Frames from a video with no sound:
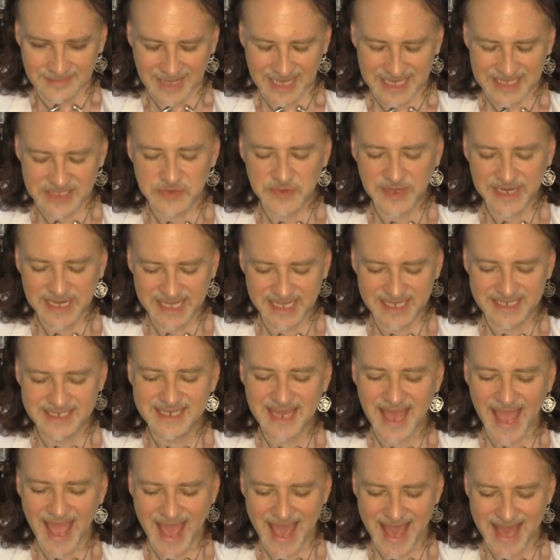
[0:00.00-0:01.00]
As we need
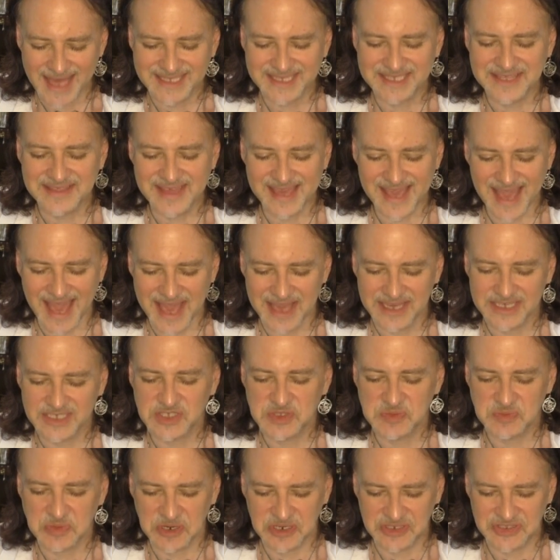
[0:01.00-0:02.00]
to ask the
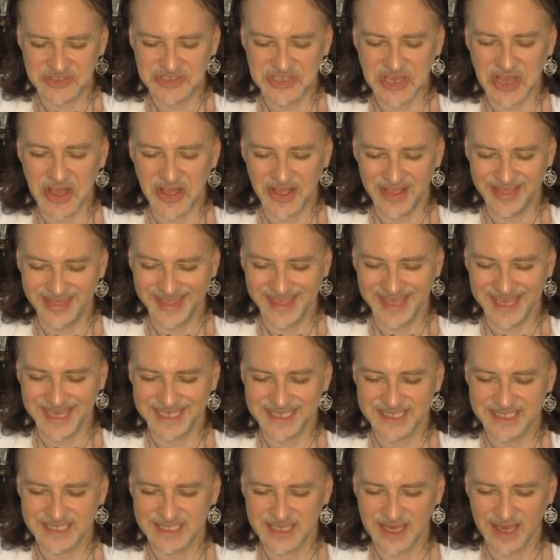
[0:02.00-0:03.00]
experts on
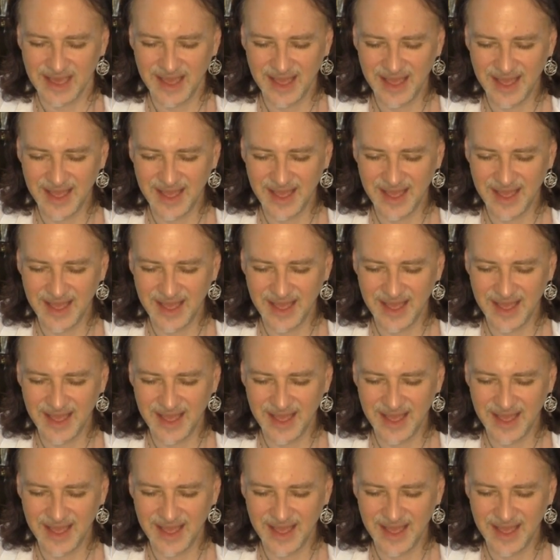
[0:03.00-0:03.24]
this,